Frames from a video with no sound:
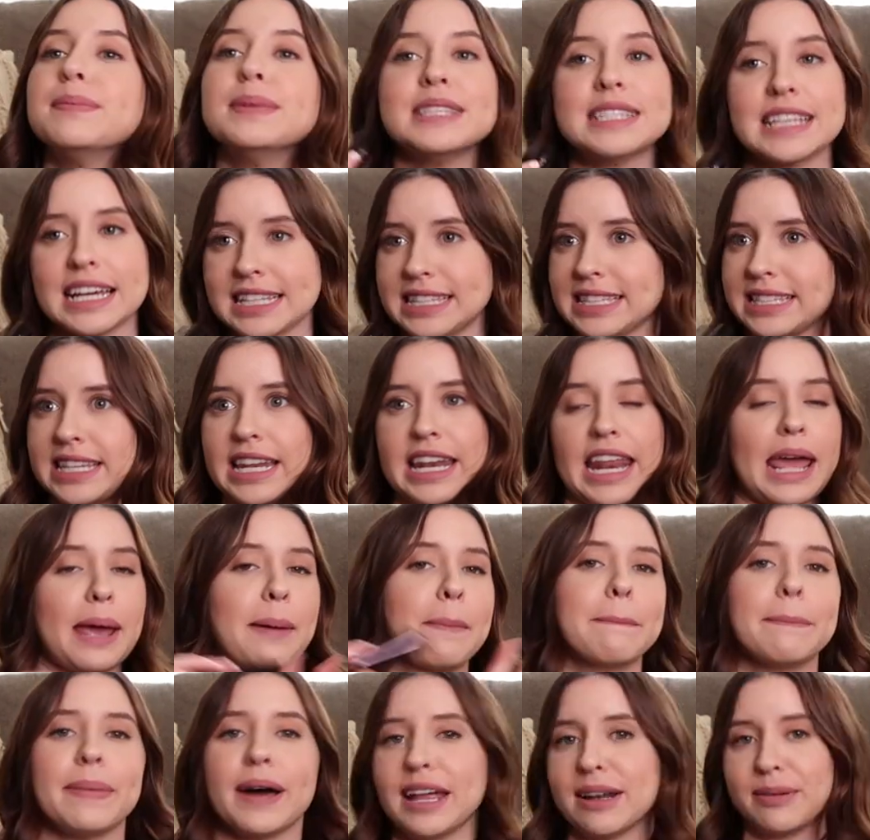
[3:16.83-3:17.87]
besides today,
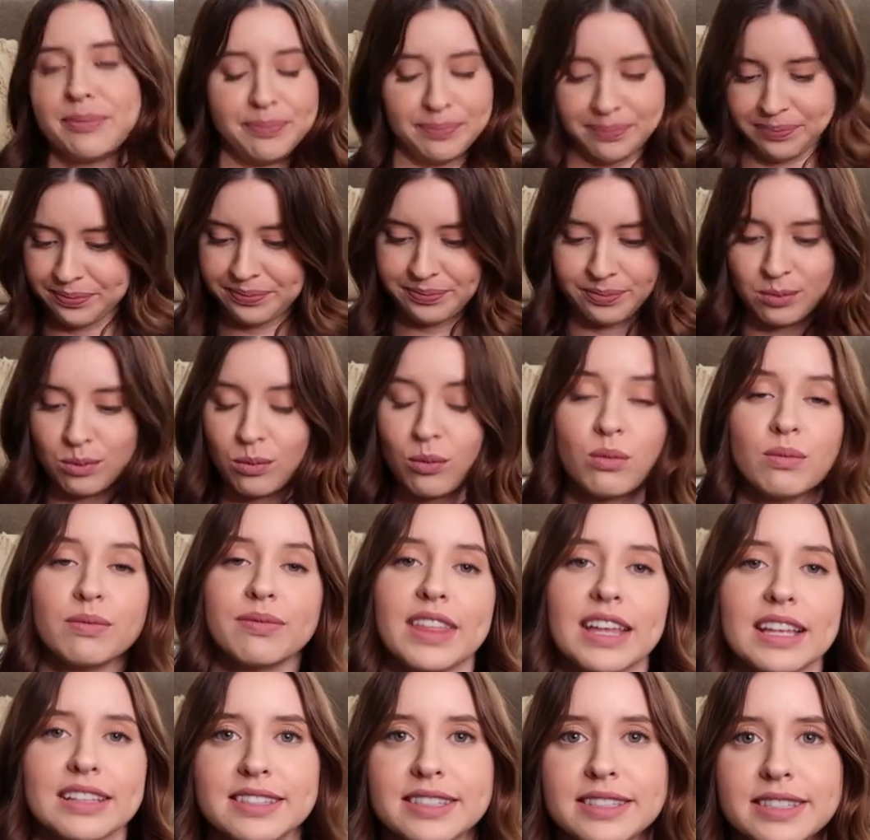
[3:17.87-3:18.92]
but
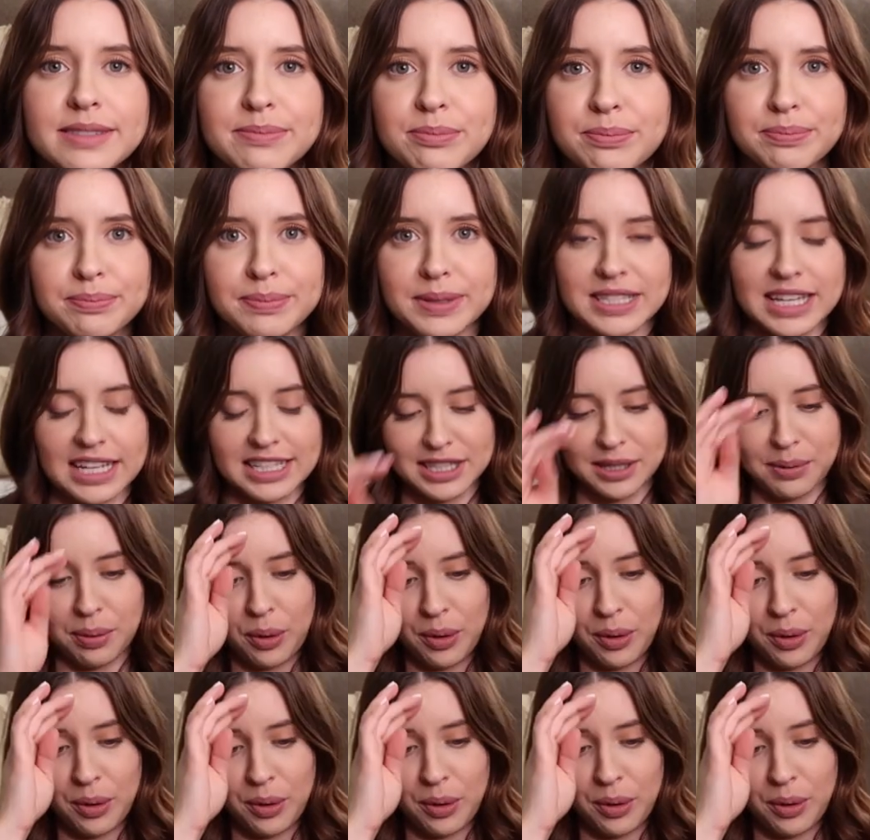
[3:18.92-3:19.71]
that's besides